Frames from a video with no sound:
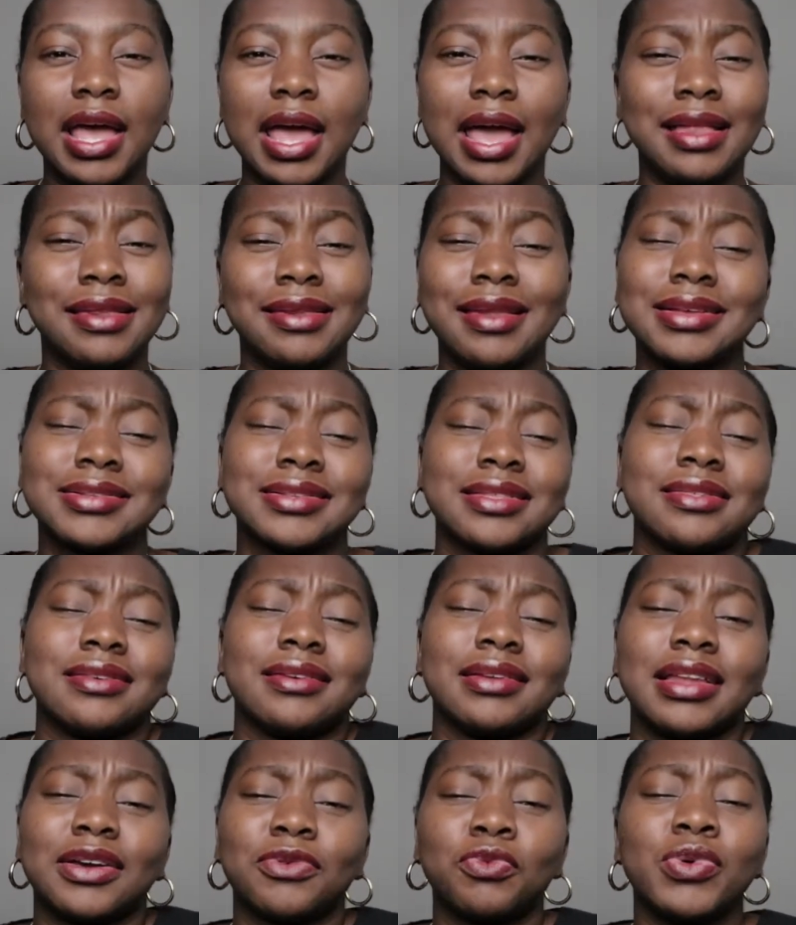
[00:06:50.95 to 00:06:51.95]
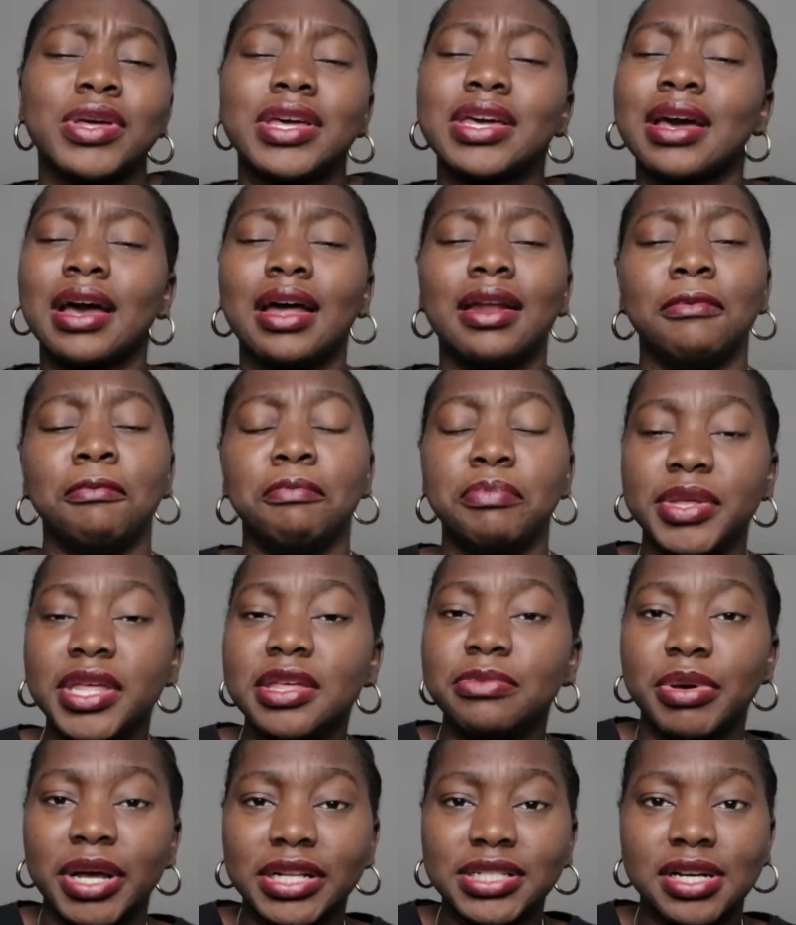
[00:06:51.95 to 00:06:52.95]
And that's the thing, like, we can
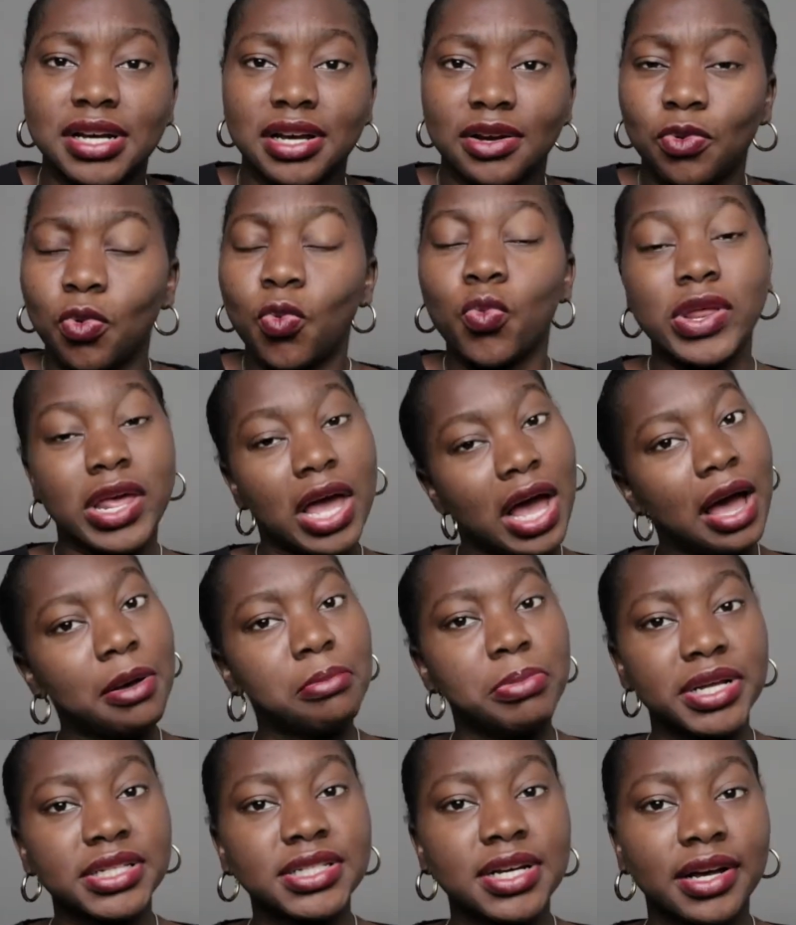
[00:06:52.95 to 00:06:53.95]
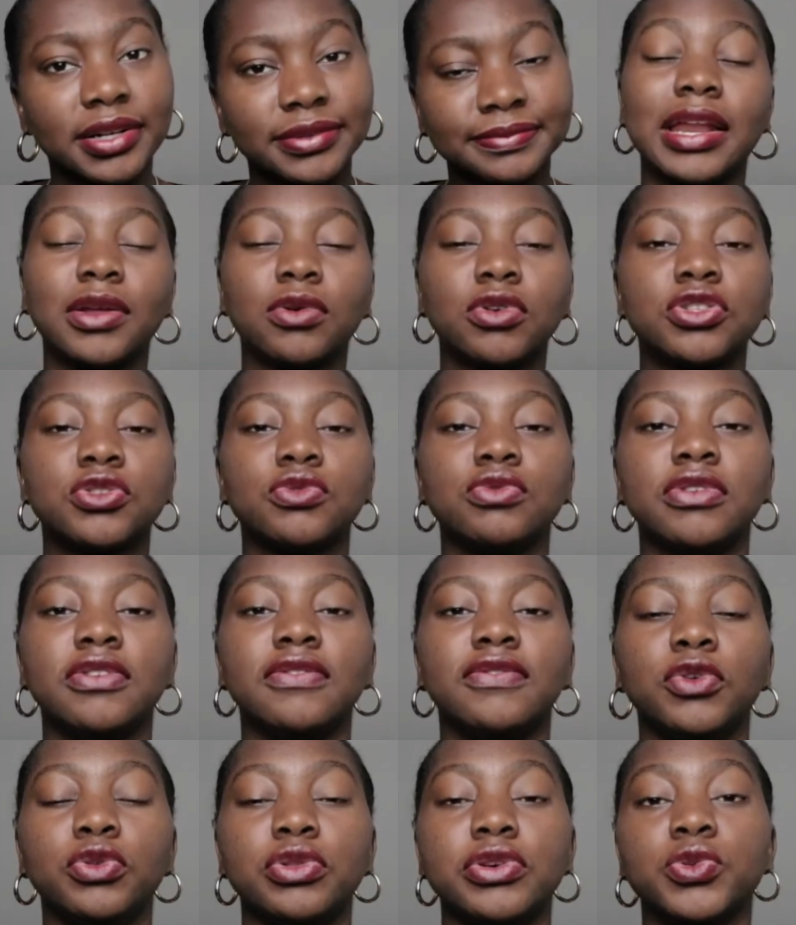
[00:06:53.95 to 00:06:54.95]
be better. We are better. I don't want to
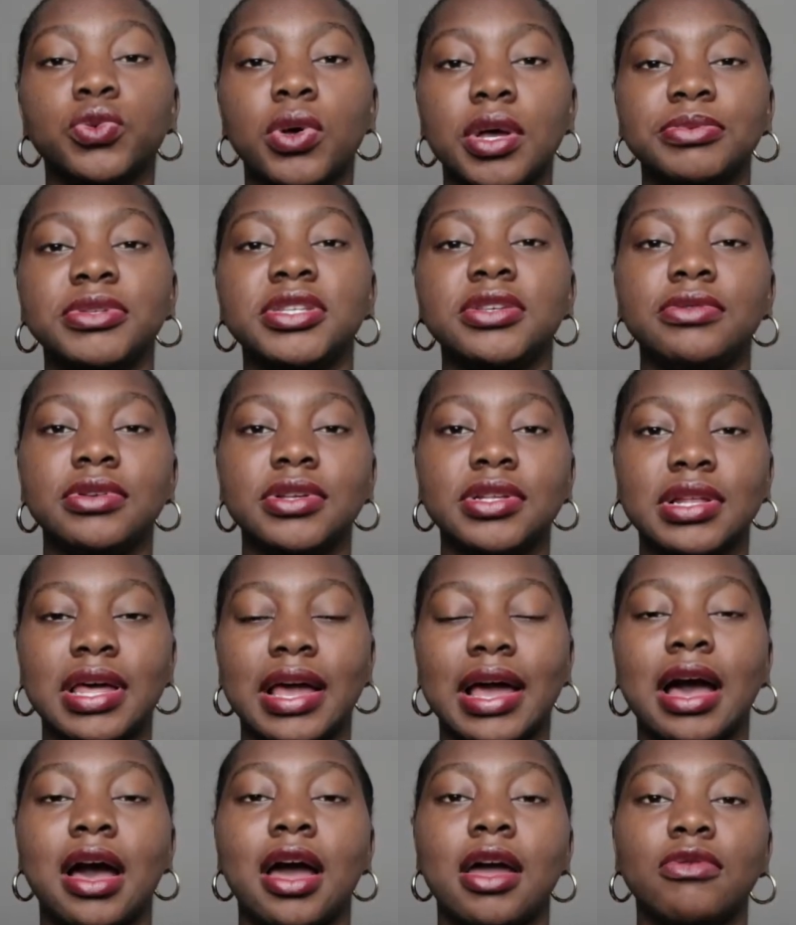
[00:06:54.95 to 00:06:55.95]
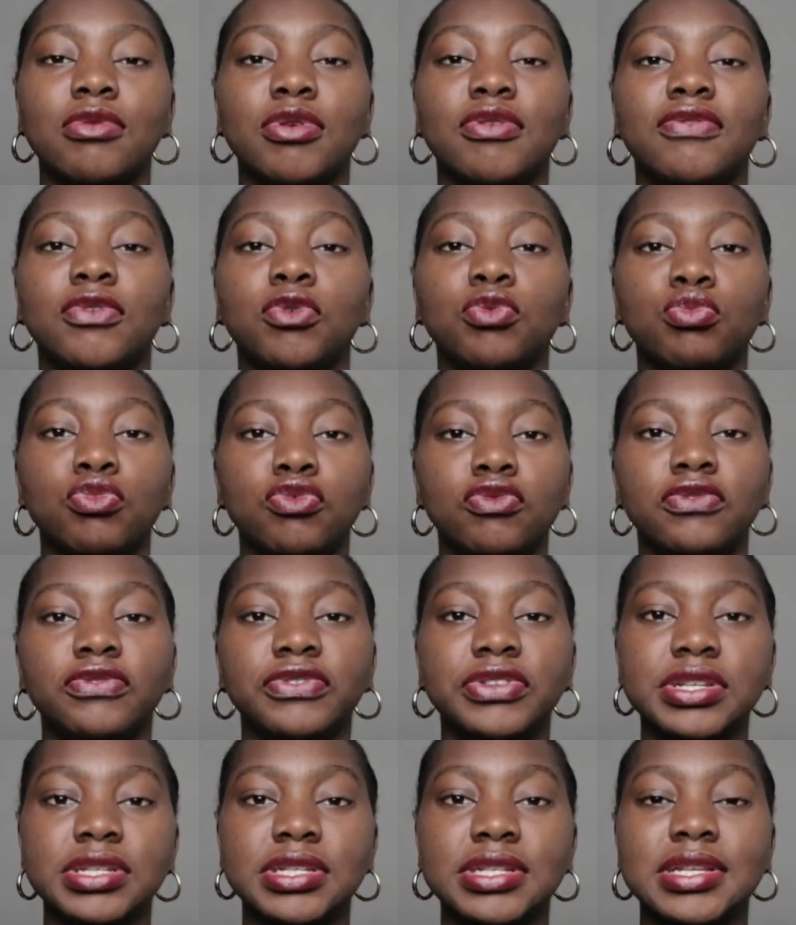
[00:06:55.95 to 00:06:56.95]
review this web series like how I review
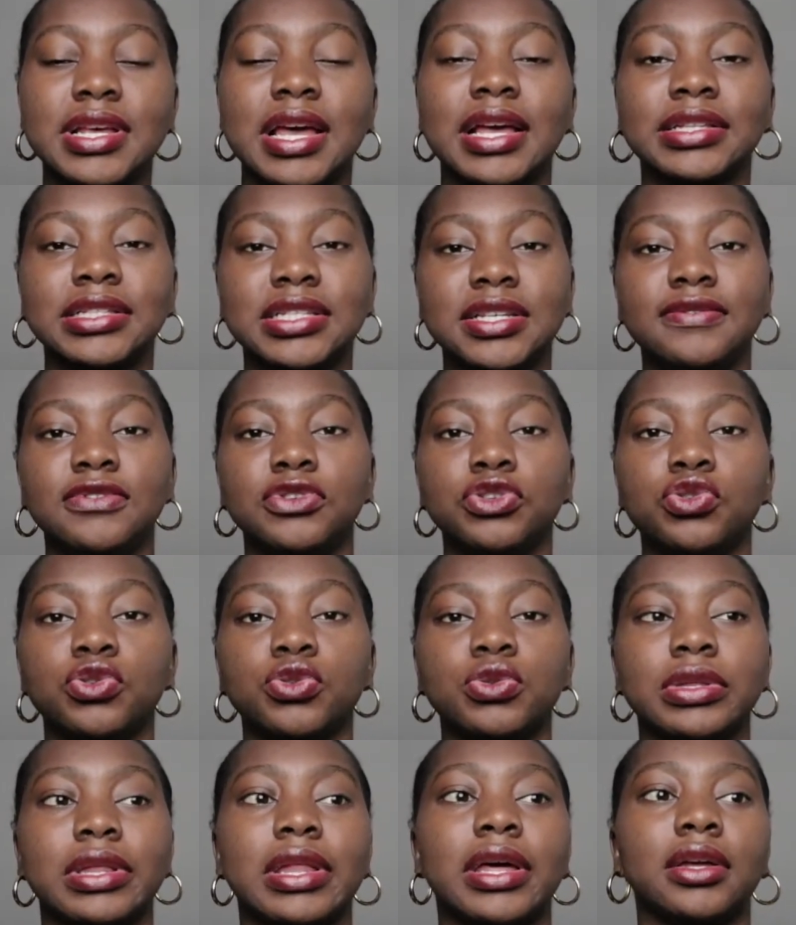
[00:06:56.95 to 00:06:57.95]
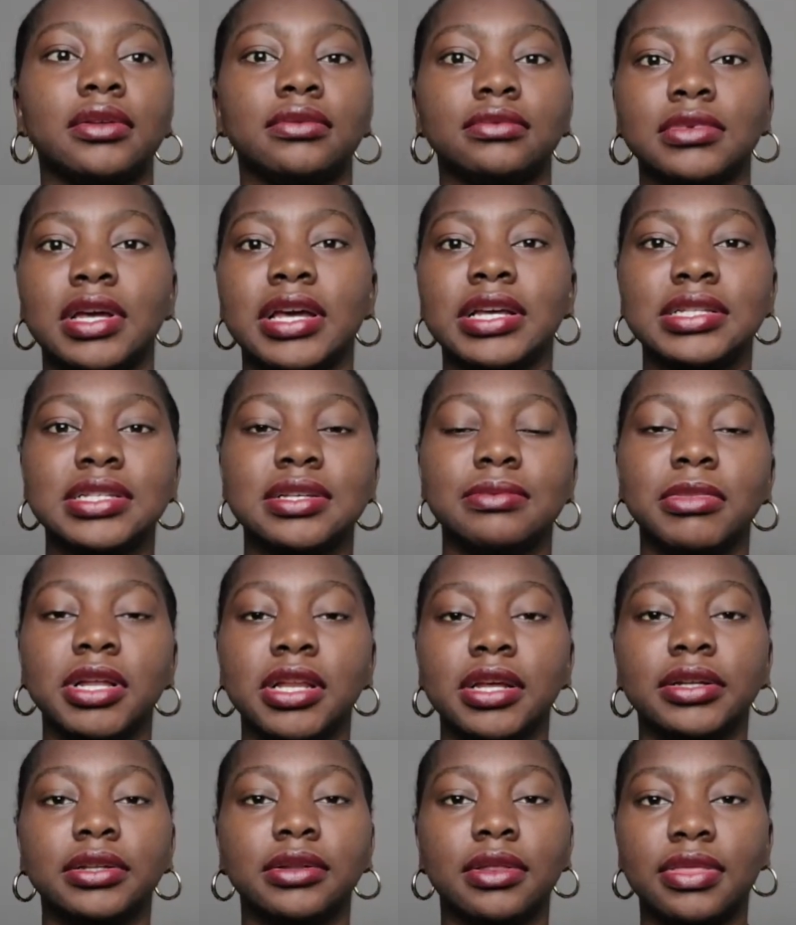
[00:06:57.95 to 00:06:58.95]
movies and TV shows with like 80
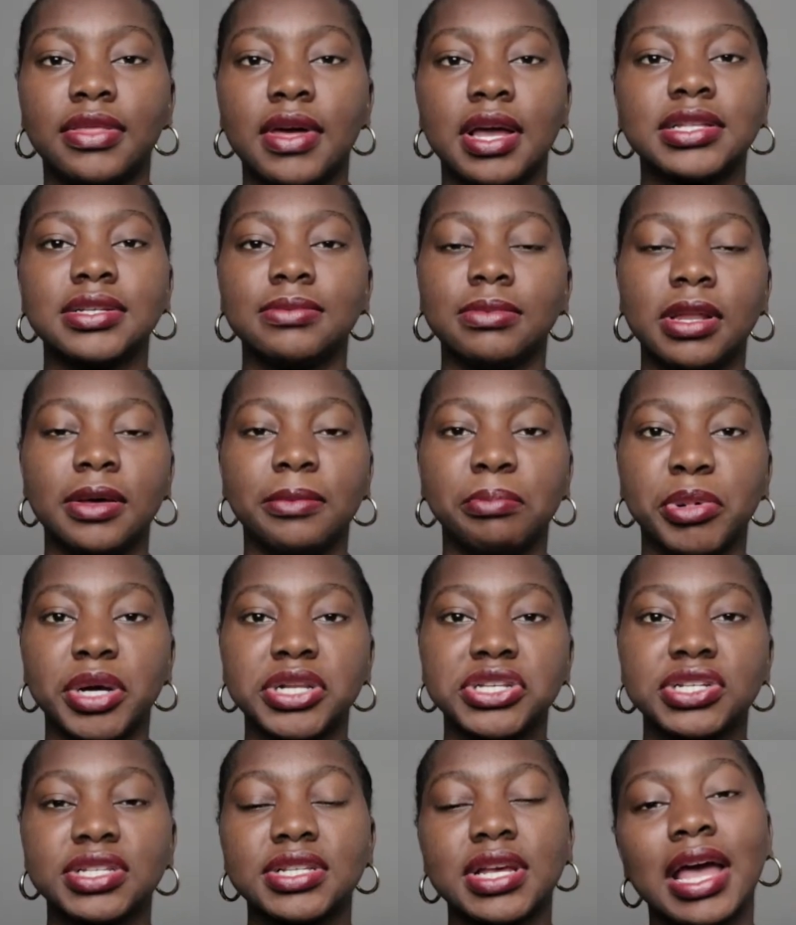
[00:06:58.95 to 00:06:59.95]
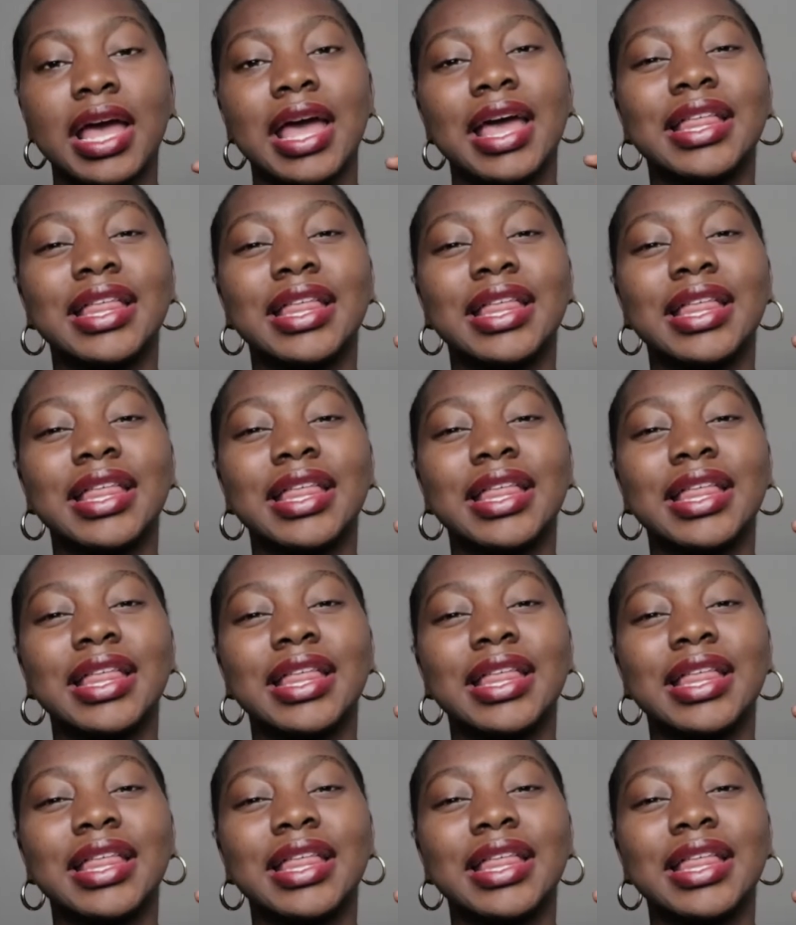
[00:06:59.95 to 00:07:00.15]
million, 30 million budgets.